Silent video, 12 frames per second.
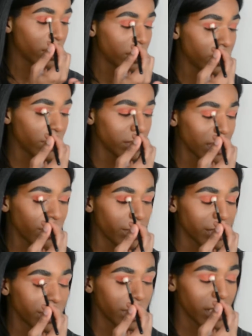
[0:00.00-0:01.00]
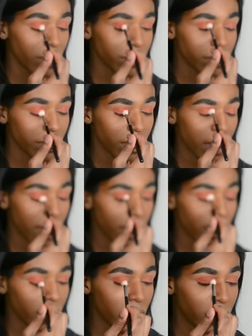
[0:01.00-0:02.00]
shows up when she closes her eye.